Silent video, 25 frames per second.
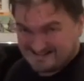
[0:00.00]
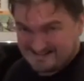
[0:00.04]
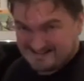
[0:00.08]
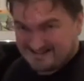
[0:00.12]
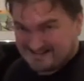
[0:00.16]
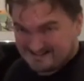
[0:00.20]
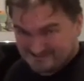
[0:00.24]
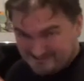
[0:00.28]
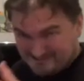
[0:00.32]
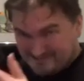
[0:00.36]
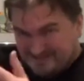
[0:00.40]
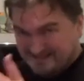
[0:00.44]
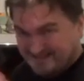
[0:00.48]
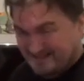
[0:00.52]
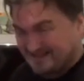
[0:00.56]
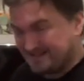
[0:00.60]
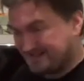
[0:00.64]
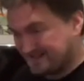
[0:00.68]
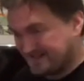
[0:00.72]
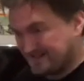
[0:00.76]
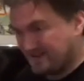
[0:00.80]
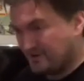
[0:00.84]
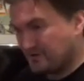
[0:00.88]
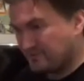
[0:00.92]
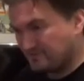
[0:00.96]
I don't mean that
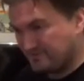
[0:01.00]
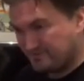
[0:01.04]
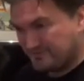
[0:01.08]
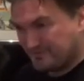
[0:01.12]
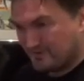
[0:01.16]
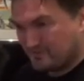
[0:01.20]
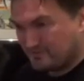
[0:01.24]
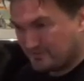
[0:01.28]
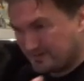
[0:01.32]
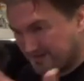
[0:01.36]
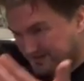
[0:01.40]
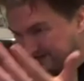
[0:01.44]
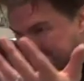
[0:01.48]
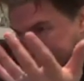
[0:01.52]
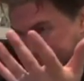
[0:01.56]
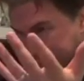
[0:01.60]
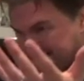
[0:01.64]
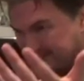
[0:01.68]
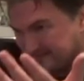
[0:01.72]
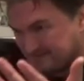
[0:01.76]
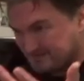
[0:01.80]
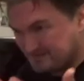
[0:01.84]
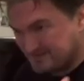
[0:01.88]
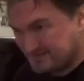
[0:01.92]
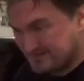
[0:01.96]
in a homophobic
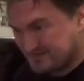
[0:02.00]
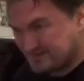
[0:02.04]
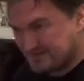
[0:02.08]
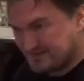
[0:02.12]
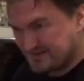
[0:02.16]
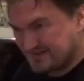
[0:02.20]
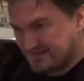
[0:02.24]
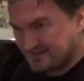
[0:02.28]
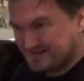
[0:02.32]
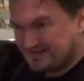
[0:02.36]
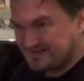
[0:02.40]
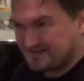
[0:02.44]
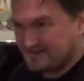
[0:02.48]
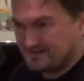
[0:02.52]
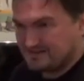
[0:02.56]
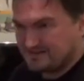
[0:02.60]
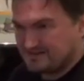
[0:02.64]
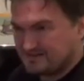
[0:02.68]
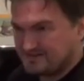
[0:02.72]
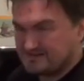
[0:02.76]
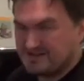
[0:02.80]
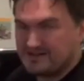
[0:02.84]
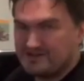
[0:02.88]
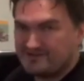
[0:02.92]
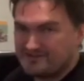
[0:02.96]
sense, but it's just like, you know,
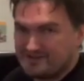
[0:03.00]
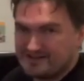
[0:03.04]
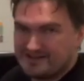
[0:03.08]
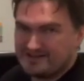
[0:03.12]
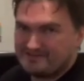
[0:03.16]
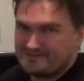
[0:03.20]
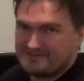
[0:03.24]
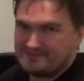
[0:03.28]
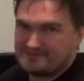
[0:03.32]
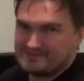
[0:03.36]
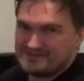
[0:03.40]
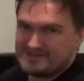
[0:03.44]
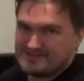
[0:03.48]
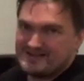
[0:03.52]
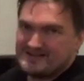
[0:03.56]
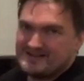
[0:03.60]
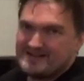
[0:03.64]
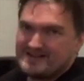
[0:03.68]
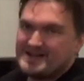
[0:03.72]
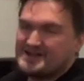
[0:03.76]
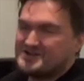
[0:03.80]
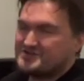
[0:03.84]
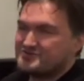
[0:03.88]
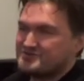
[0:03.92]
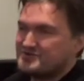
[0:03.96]
if it was like
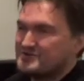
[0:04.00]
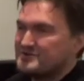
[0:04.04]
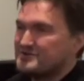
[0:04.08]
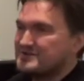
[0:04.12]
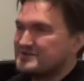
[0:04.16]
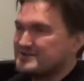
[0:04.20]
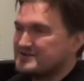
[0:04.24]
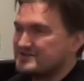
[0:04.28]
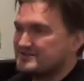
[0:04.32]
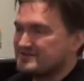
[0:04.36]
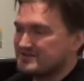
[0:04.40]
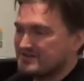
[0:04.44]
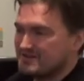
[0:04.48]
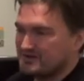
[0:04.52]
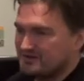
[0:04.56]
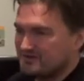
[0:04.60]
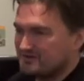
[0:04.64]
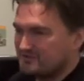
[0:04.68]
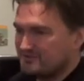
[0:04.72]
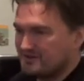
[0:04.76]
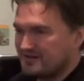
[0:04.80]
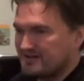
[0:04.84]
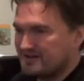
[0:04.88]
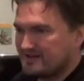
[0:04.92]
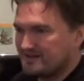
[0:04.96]
hetero and it was a
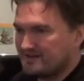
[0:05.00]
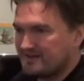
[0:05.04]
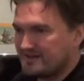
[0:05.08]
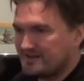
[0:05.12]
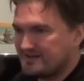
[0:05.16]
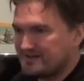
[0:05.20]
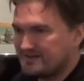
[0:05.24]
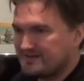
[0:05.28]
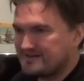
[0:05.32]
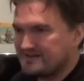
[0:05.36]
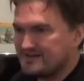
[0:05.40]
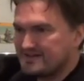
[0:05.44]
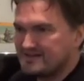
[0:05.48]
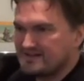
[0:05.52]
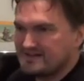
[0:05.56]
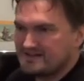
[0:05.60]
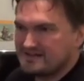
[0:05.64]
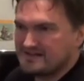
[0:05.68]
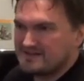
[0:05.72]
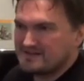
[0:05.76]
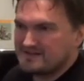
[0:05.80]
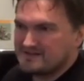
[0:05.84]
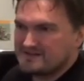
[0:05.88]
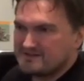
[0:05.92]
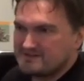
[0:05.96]
club like that and
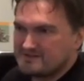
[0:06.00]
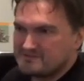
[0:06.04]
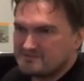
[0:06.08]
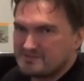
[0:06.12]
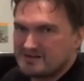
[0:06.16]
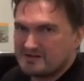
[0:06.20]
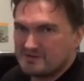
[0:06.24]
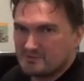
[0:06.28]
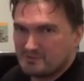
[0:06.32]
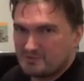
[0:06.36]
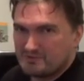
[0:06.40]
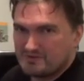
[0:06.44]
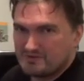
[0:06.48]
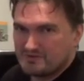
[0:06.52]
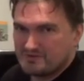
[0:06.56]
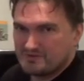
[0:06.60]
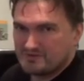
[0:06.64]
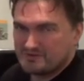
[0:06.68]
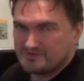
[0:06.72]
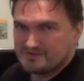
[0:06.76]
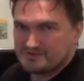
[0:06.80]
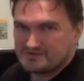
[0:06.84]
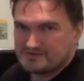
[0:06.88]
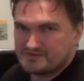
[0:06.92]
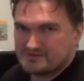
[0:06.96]
it was men and women
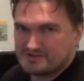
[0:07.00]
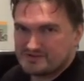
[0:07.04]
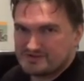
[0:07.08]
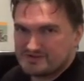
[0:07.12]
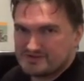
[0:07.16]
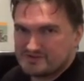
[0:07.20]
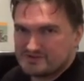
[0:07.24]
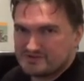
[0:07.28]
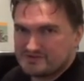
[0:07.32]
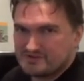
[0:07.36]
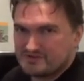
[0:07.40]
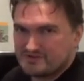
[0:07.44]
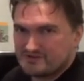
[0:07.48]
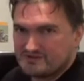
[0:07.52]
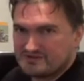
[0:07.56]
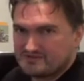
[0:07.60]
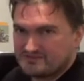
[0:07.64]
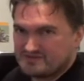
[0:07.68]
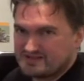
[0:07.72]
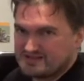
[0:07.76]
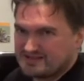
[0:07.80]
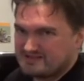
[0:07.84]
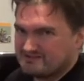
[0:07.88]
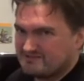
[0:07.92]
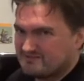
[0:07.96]
doing those things to each other, I
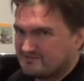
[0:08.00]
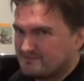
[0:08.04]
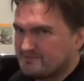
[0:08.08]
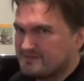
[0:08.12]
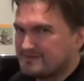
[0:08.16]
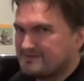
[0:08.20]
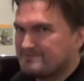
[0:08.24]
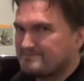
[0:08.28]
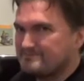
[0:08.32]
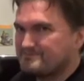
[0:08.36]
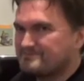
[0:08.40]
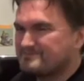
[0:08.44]
think it would be